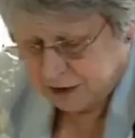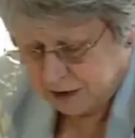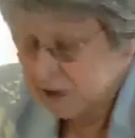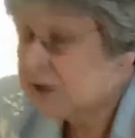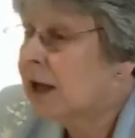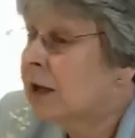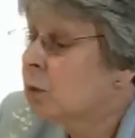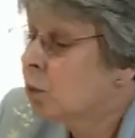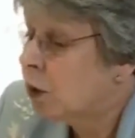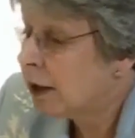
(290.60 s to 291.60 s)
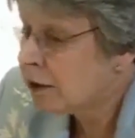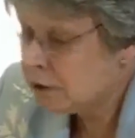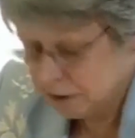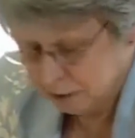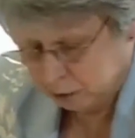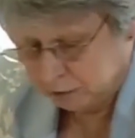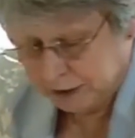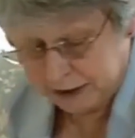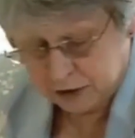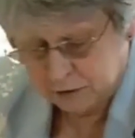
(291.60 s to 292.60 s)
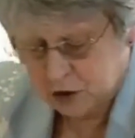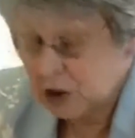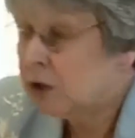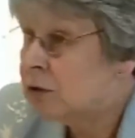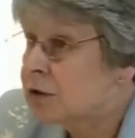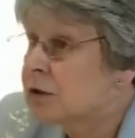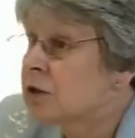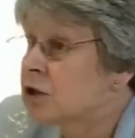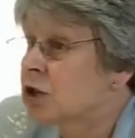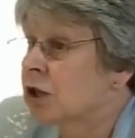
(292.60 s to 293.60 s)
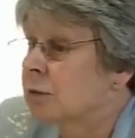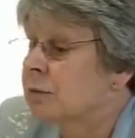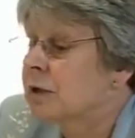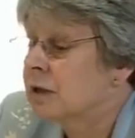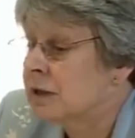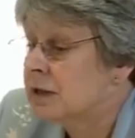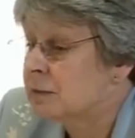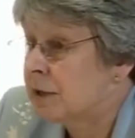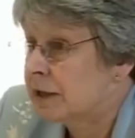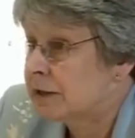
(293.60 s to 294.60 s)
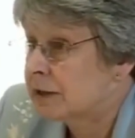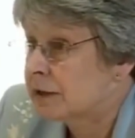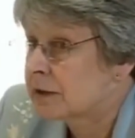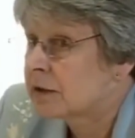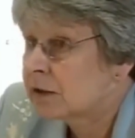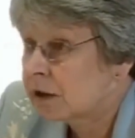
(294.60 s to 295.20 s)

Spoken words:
and say why the people might have chosen to shop in these places, all